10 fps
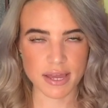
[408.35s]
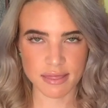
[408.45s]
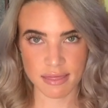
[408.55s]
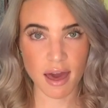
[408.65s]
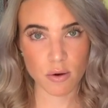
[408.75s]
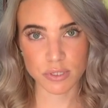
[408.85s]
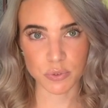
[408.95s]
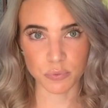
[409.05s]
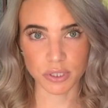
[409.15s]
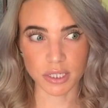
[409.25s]
And that was
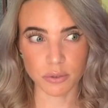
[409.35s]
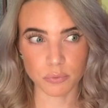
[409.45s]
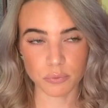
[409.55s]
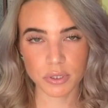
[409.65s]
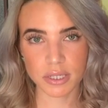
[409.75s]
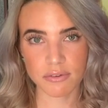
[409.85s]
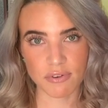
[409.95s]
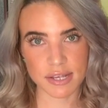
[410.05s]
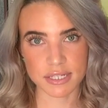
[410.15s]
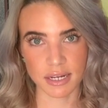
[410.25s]
really, really
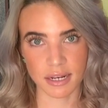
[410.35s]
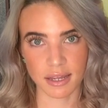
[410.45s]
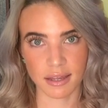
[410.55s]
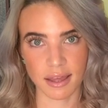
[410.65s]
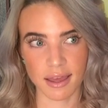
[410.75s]
fascinating.